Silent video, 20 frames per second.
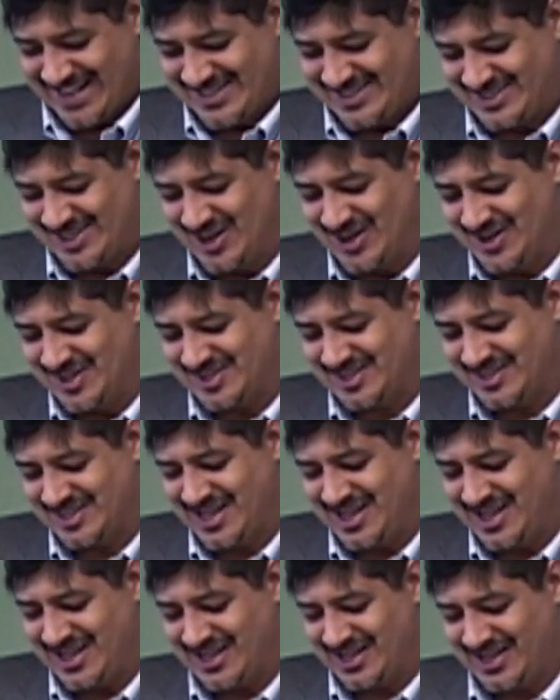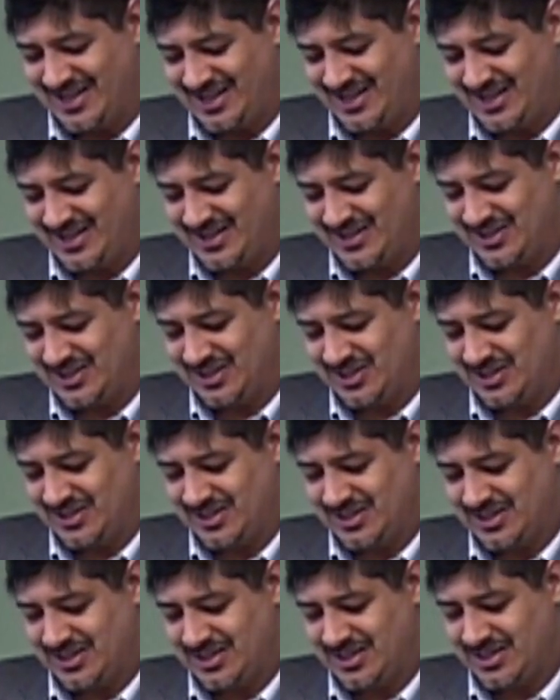Seriously, uh,
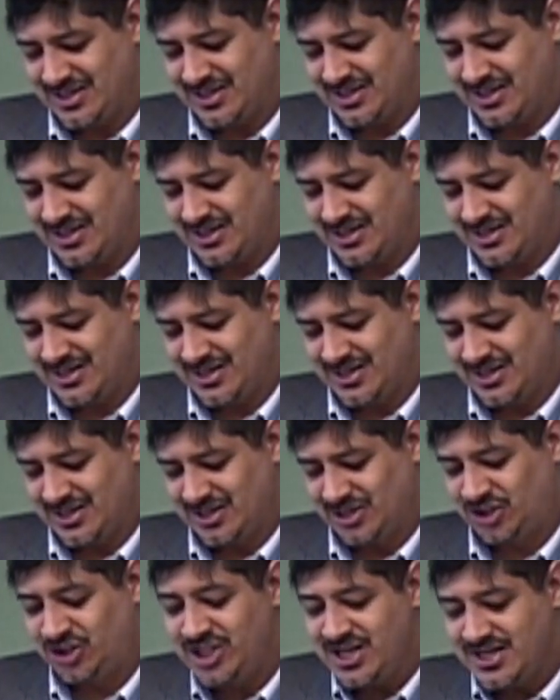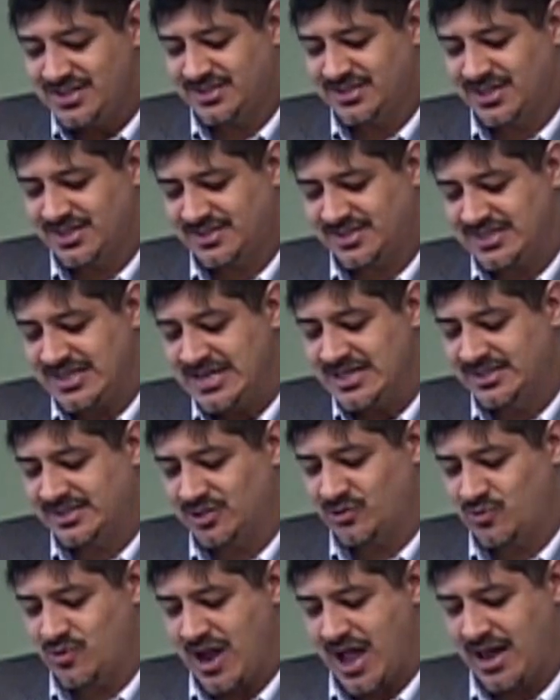Jesus is
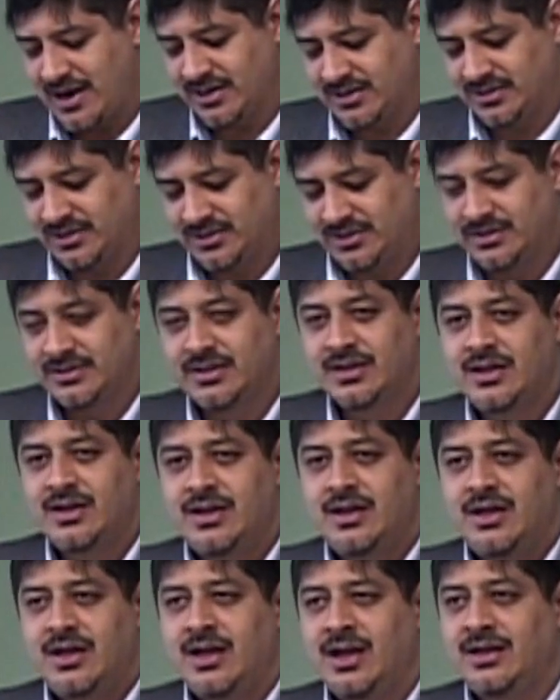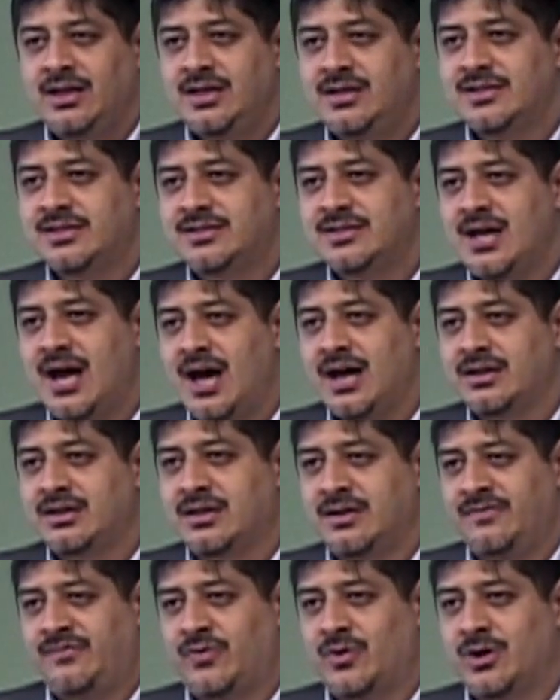a radical and he does not
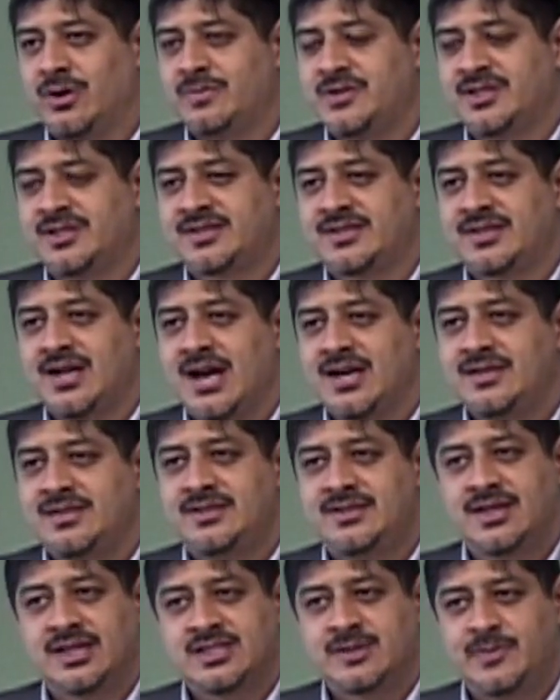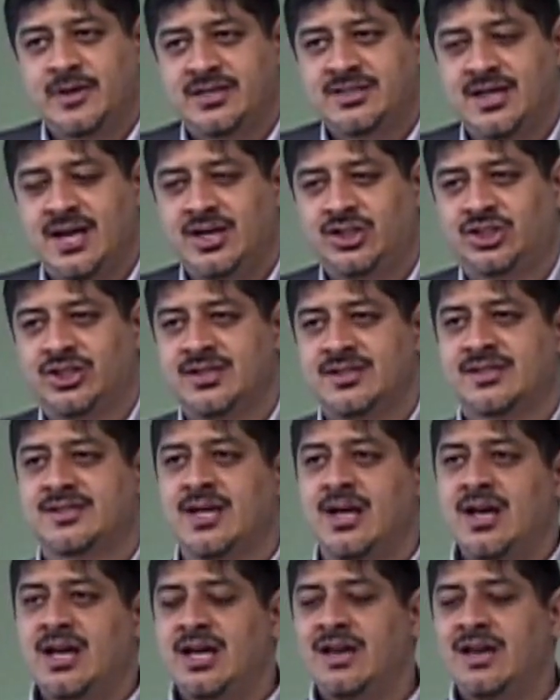conform to society's expectations.